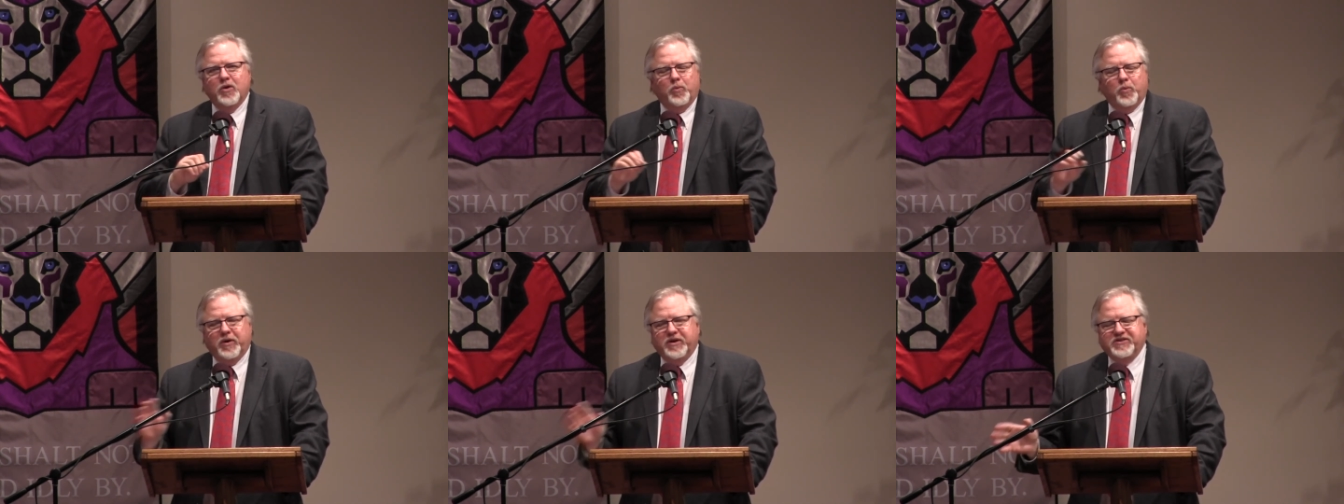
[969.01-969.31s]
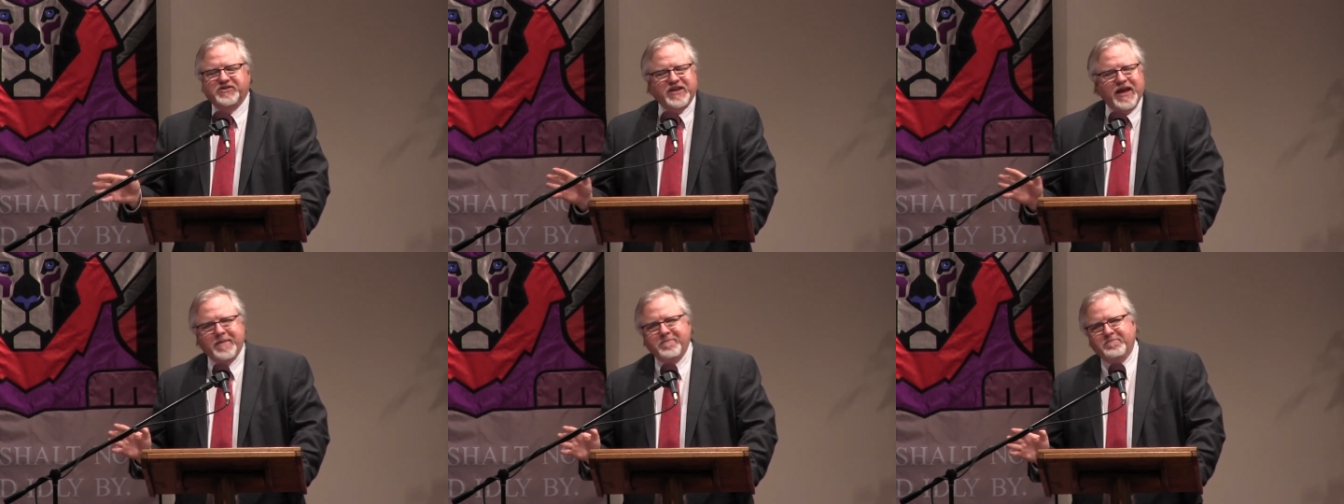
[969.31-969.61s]
what
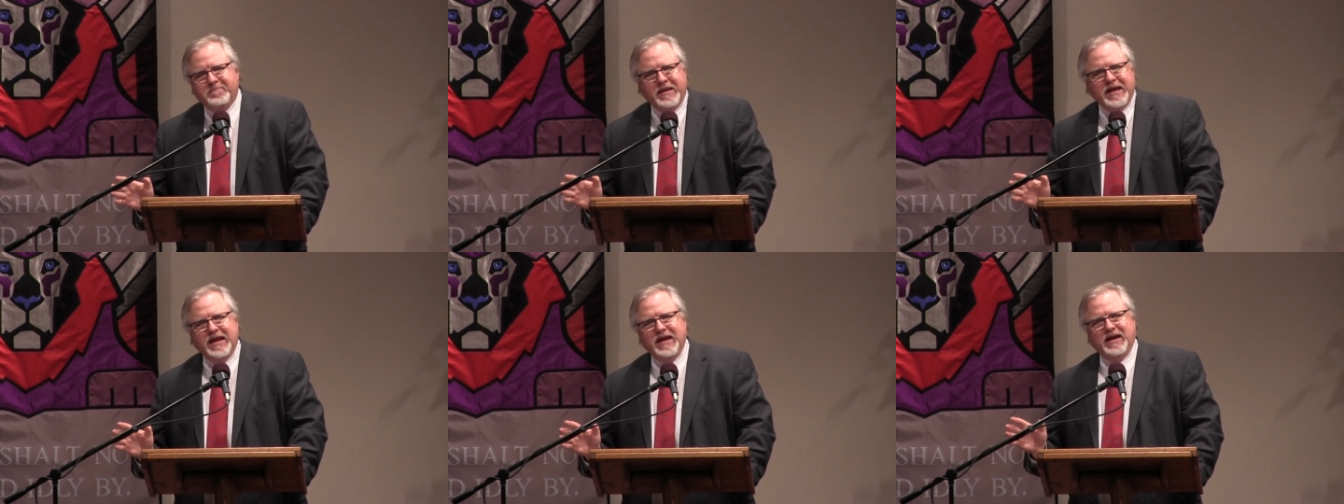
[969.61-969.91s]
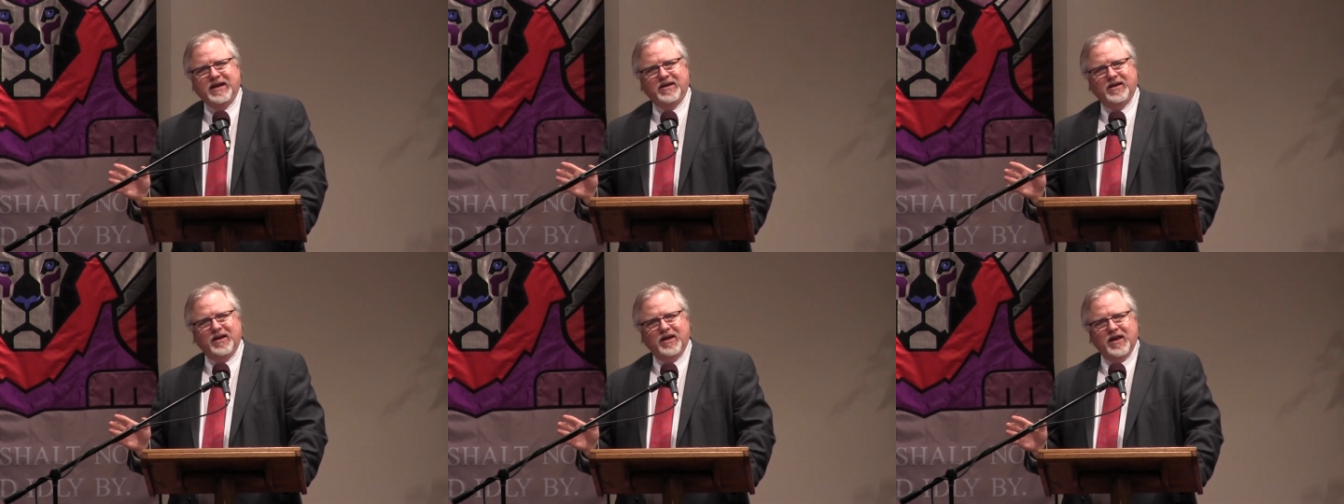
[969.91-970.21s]
does that
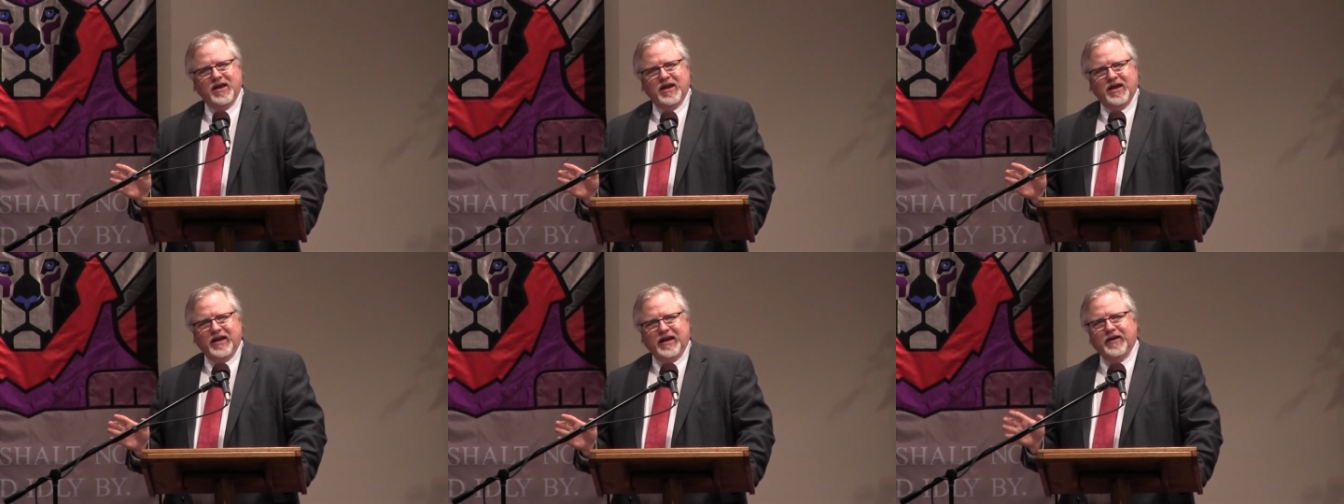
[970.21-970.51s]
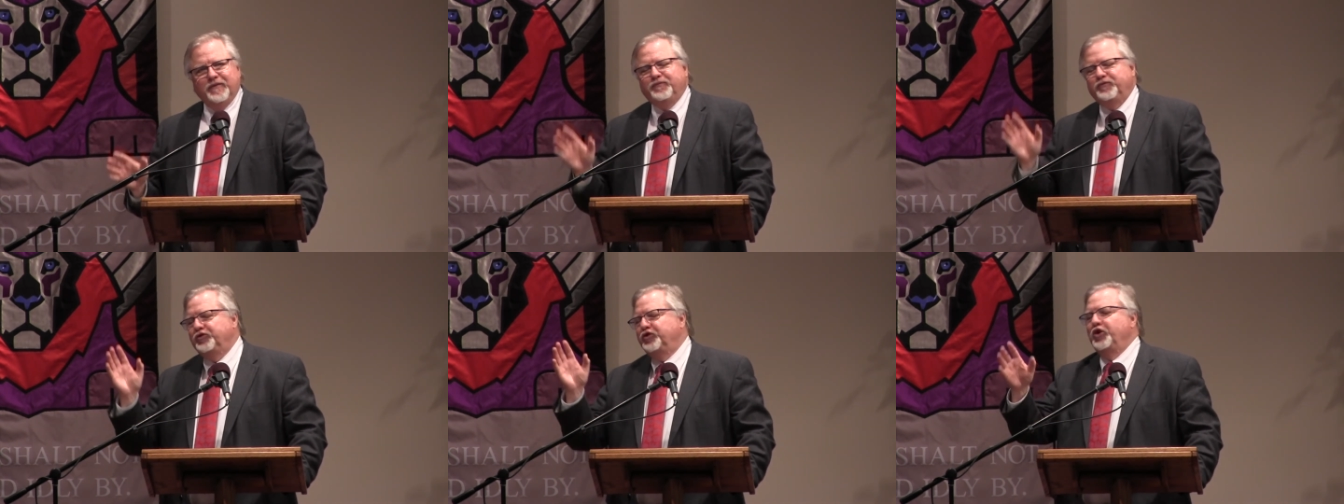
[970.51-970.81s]
mean
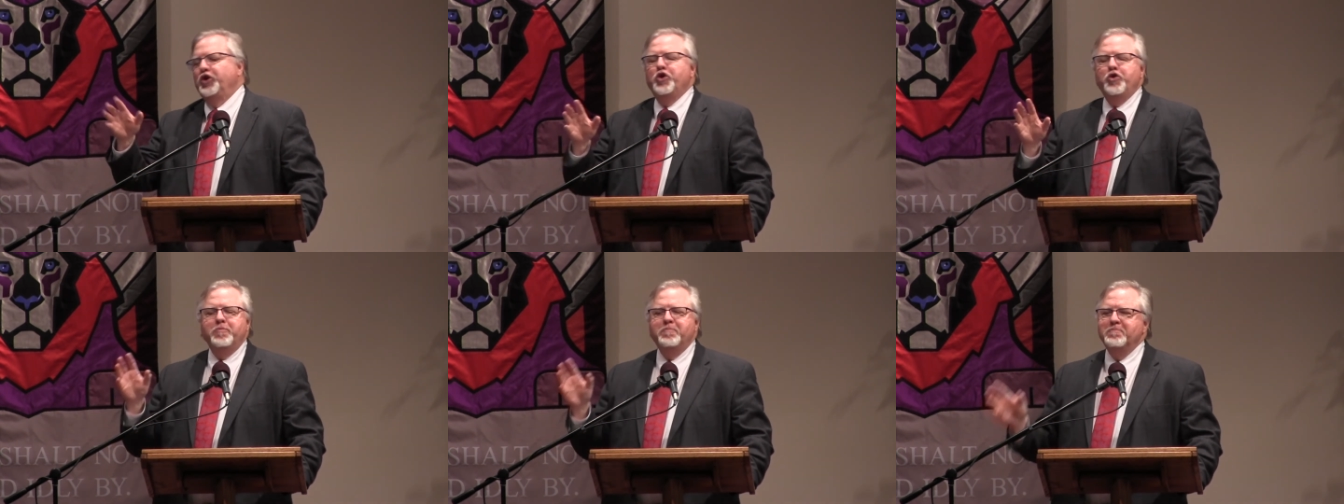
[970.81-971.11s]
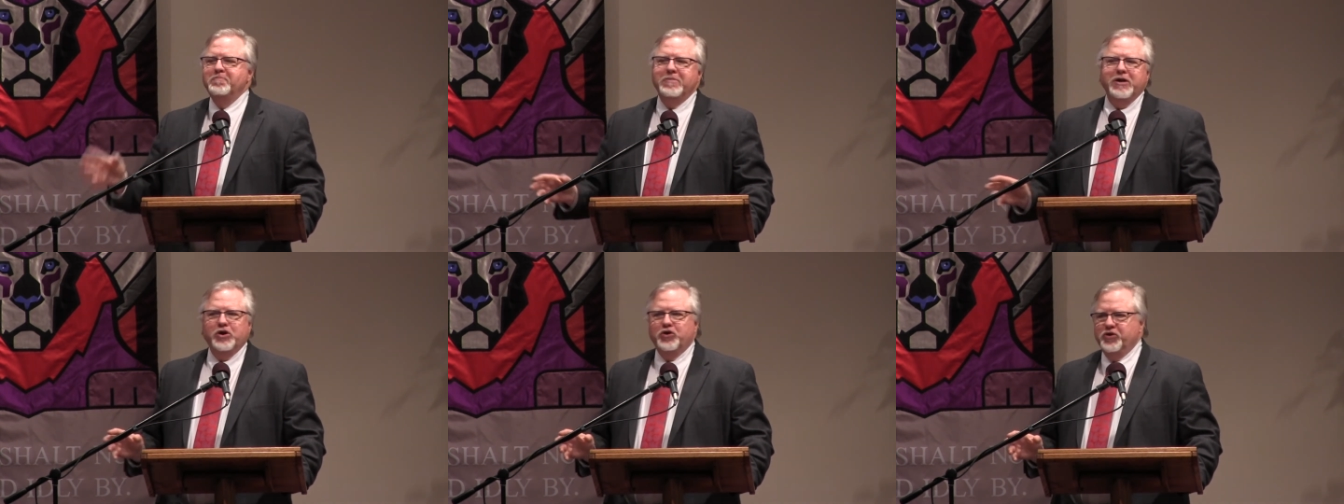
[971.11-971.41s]
if 2
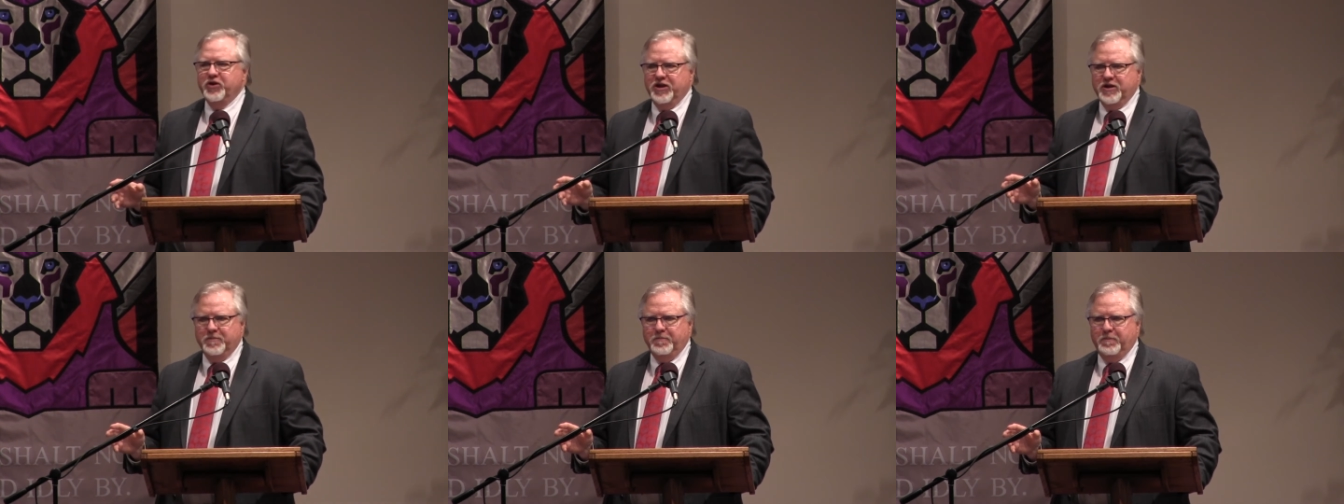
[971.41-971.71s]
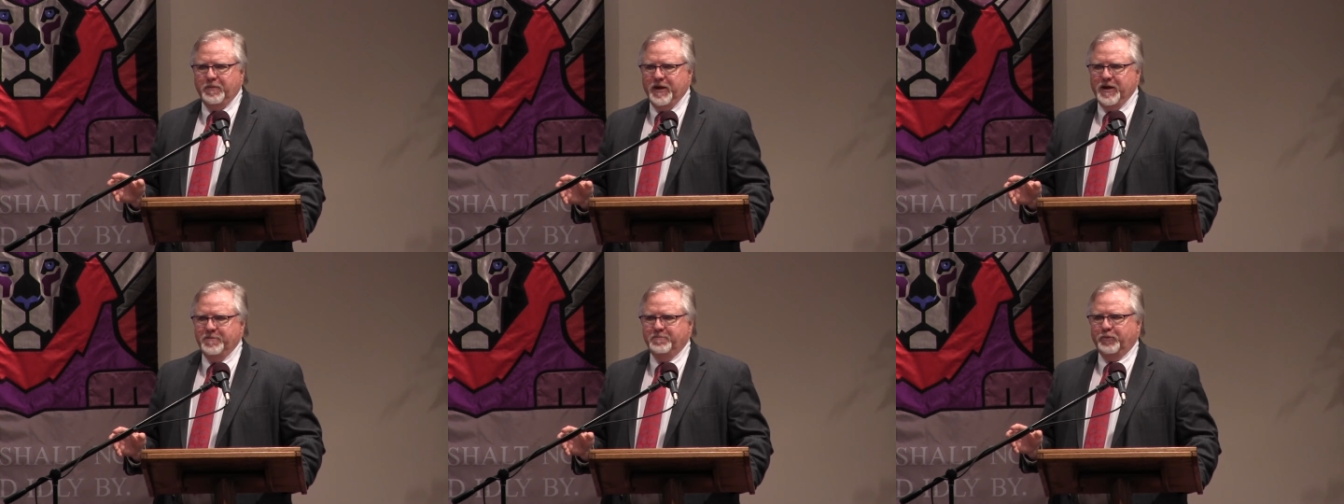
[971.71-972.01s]
million
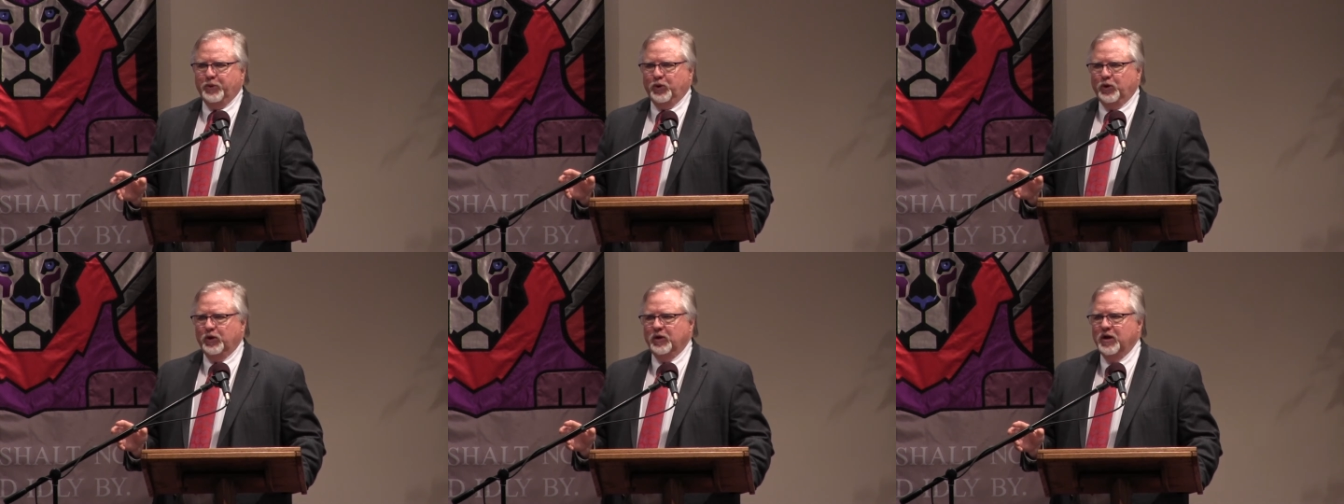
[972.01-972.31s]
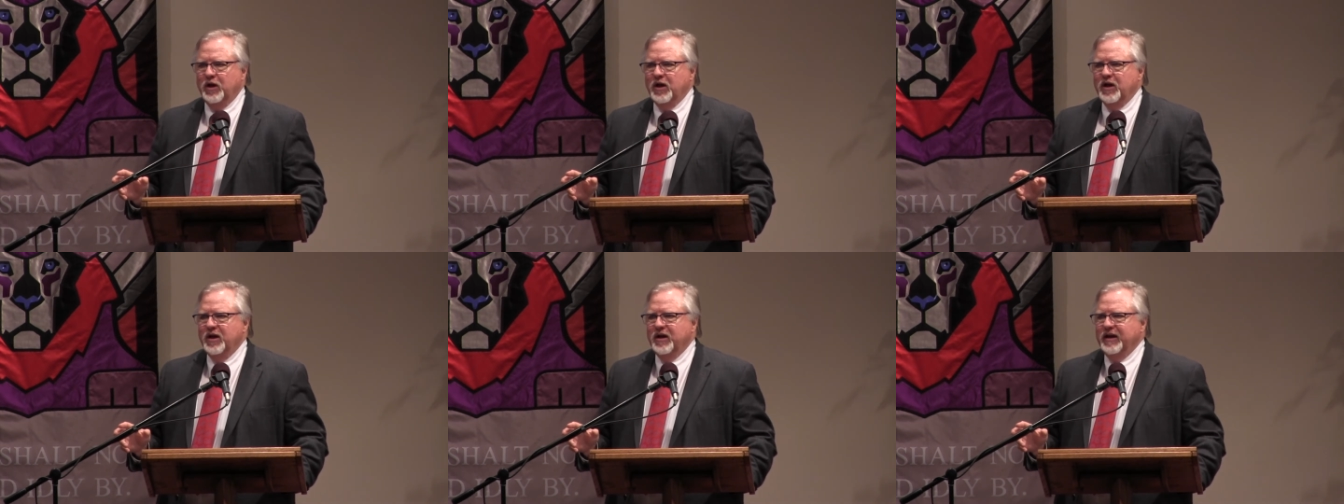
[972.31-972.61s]
people